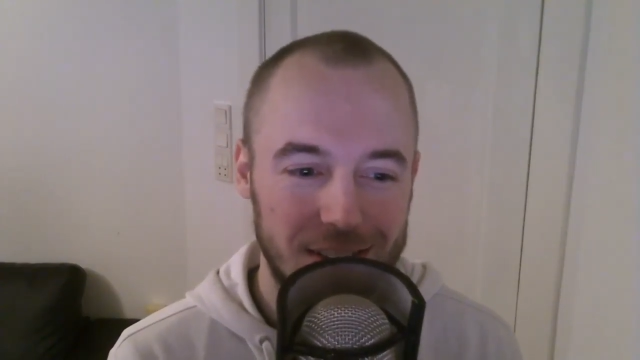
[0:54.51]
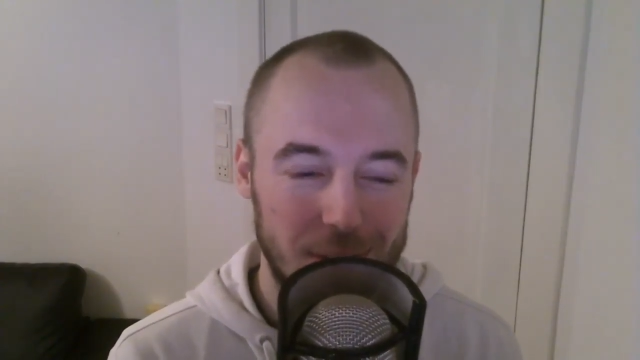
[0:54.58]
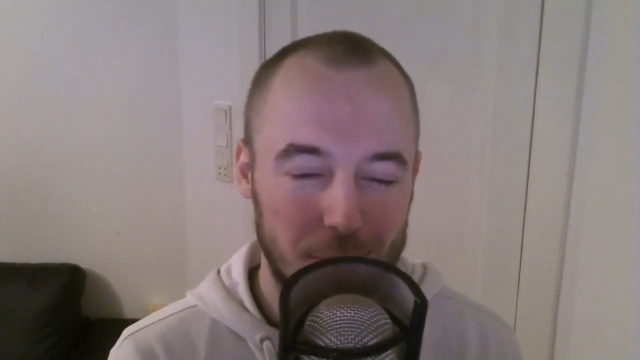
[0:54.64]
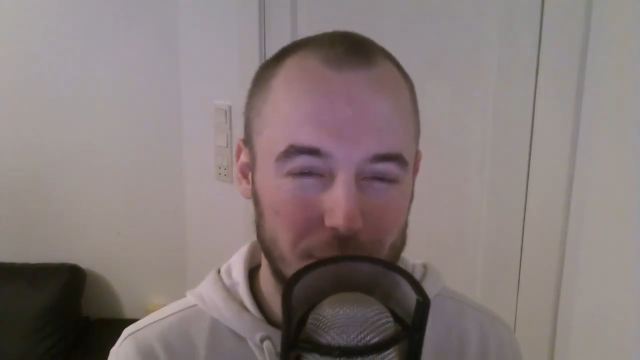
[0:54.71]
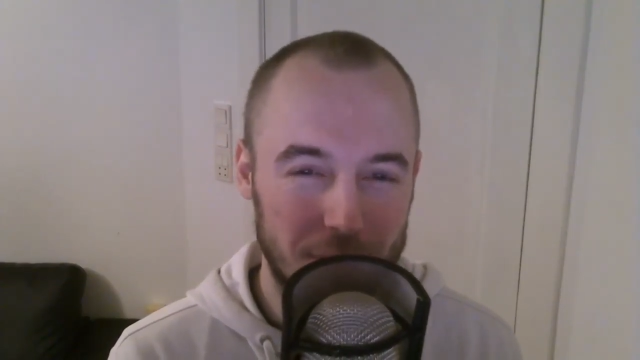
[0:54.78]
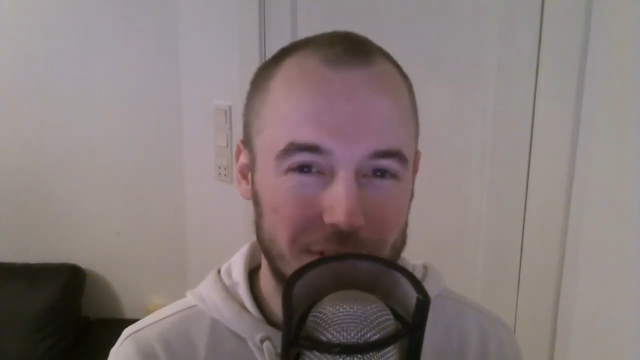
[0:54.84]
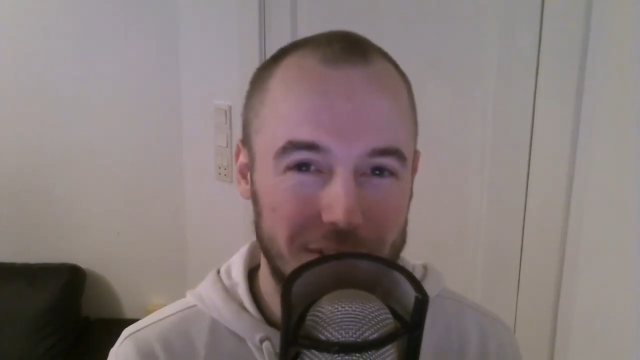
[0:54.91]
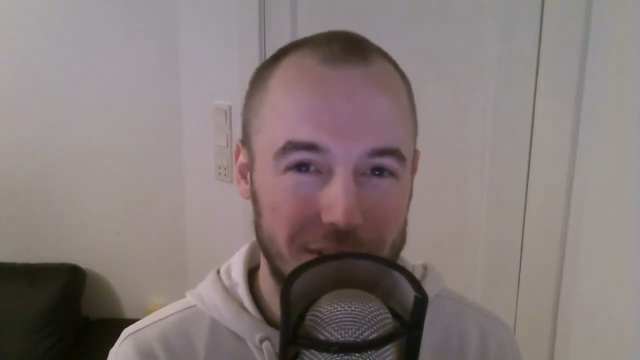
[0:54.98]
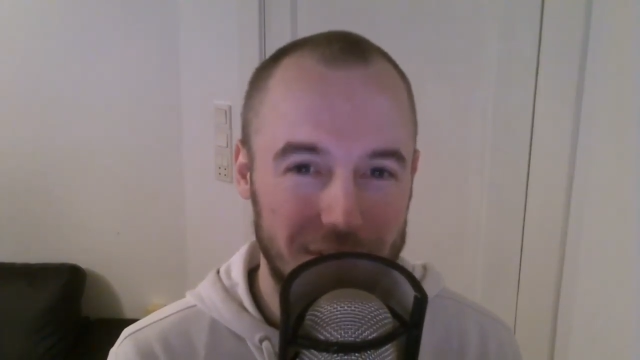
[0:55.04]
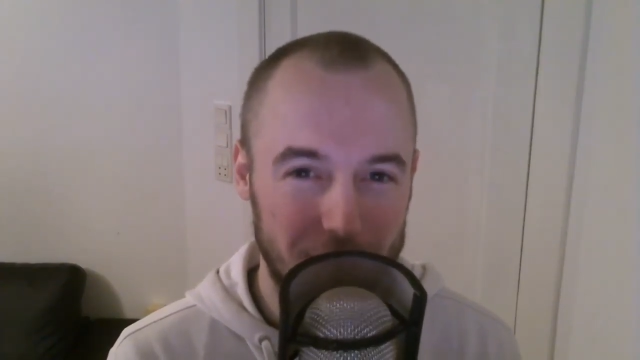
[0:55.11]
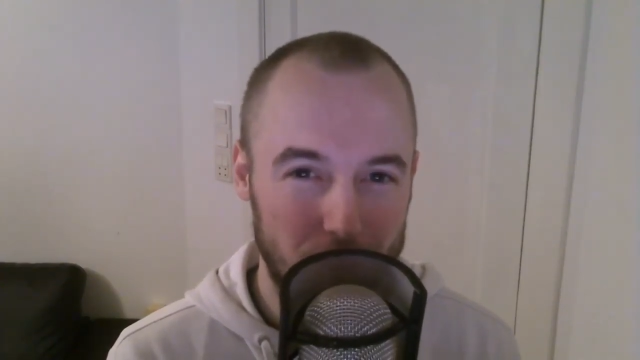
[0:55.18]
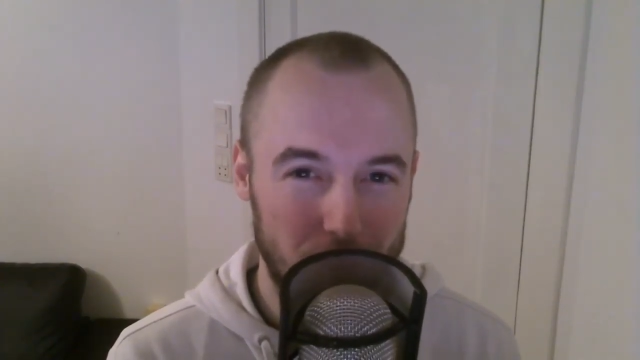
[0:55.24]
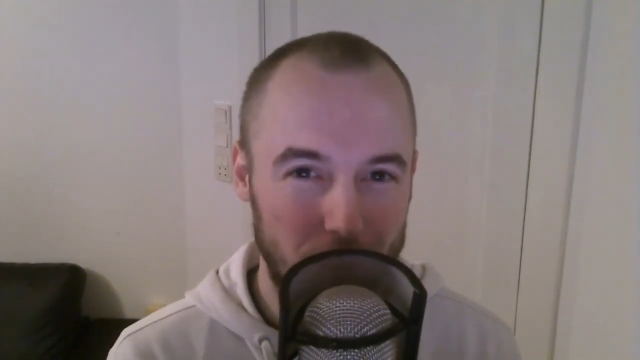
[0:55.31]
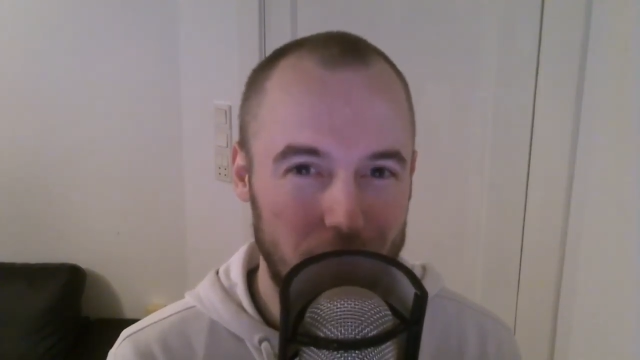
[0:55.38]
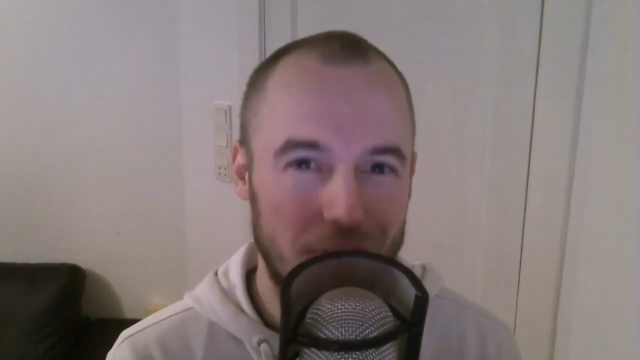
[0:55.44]
But it's gonna
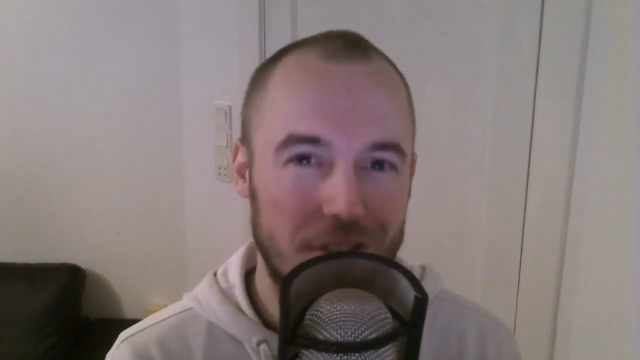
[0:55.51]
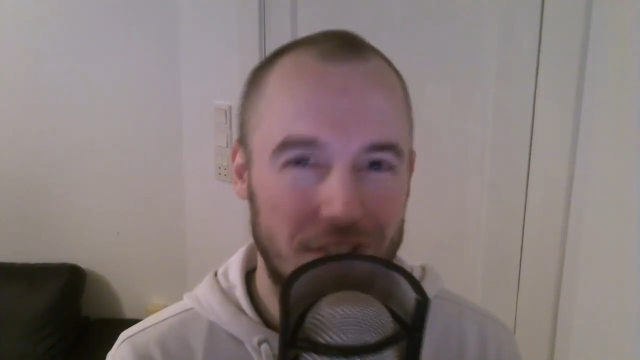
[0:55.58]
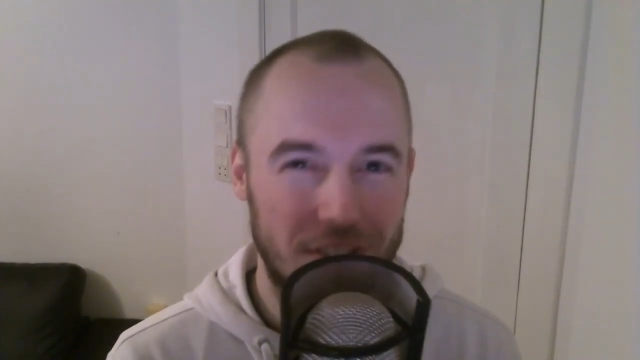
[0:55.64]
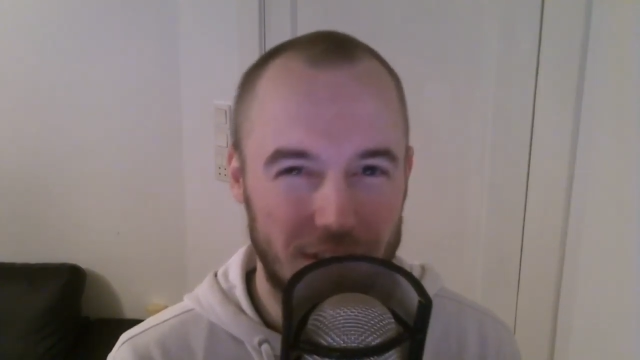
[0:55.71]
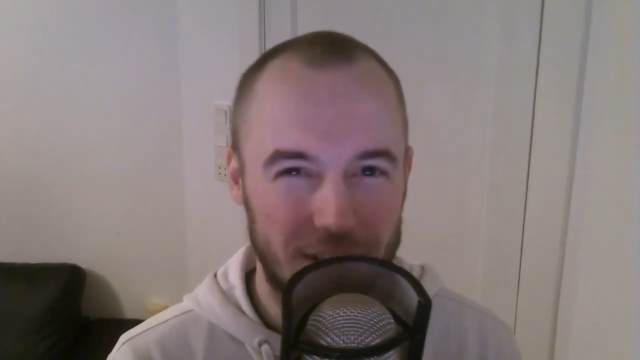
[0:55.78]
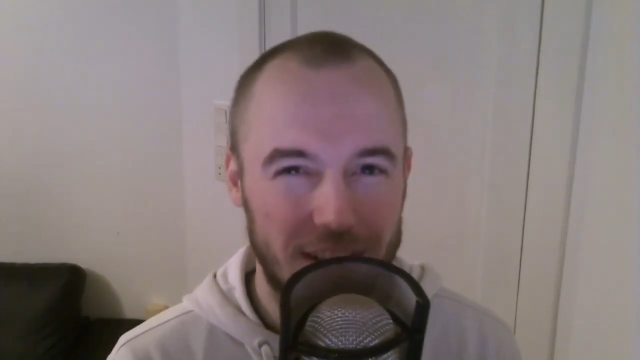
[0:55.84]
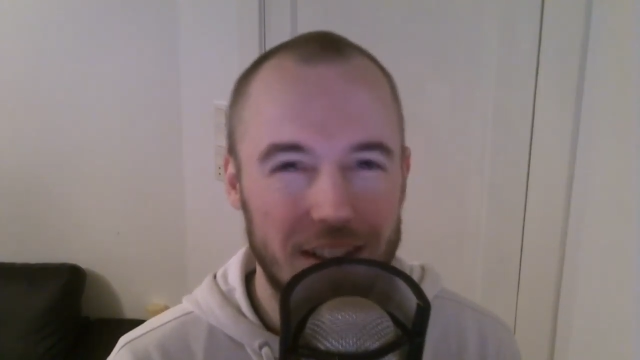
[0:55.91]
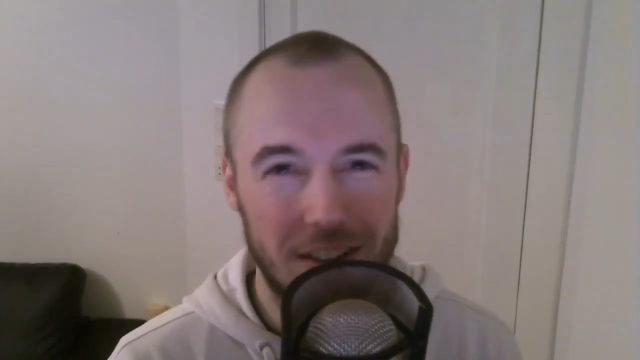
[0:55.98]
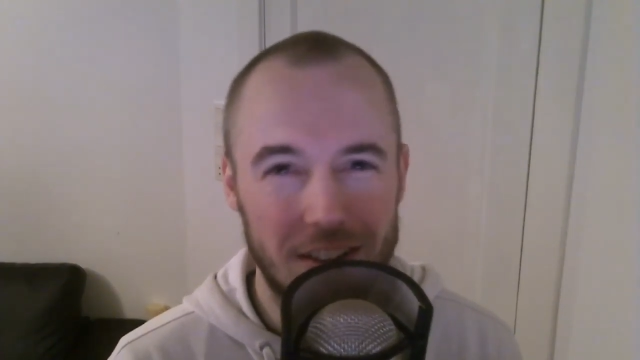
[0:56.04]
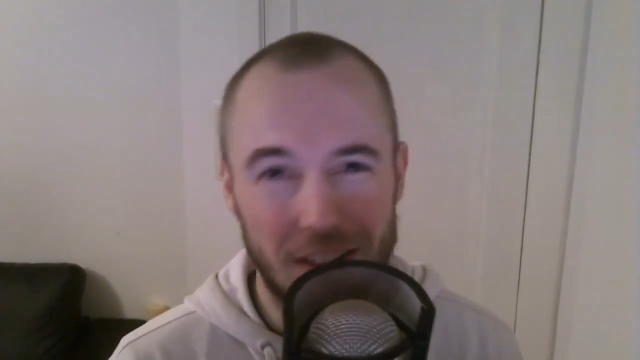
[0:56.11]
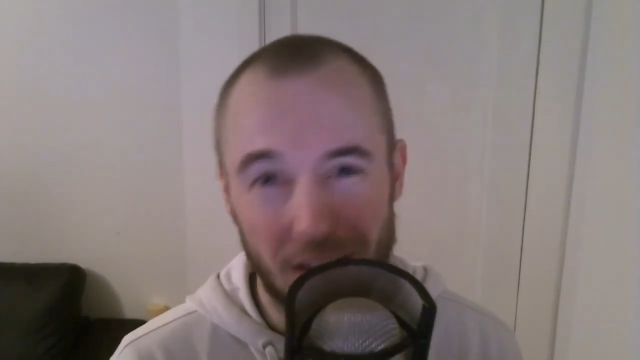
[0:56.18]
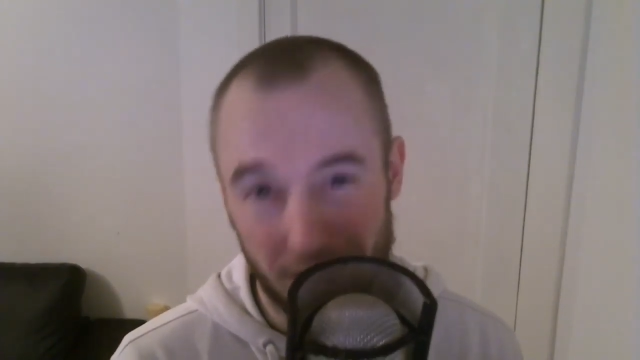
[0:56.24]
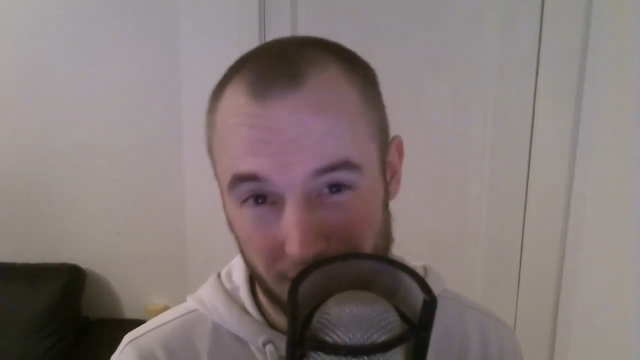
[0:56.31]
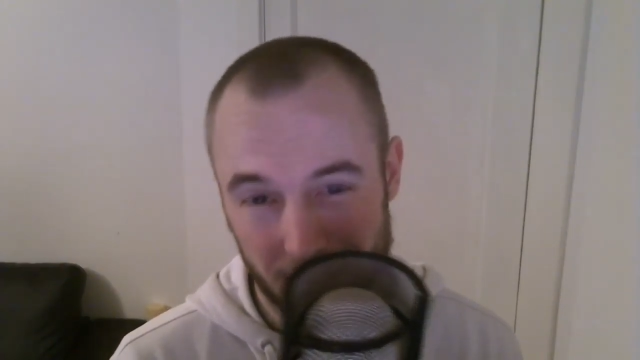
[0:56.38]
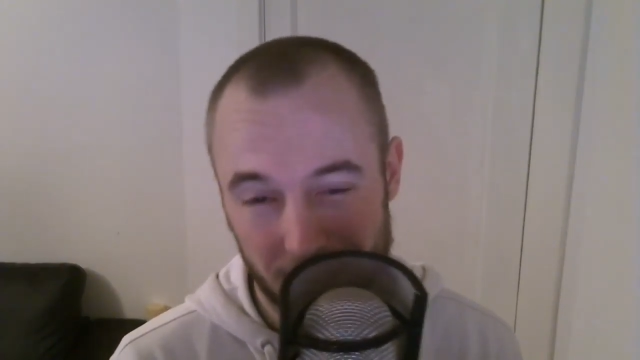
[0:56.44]
probably suck a
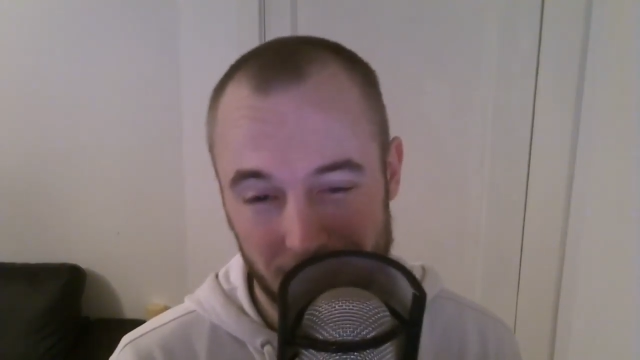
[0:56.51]
lot.